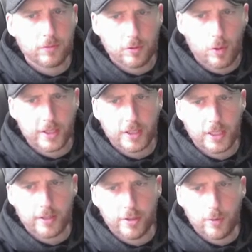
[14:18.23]
quite
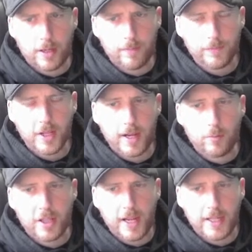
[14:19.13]
clear as well. And
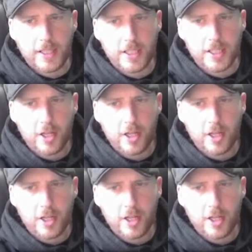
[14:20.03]
with Hades,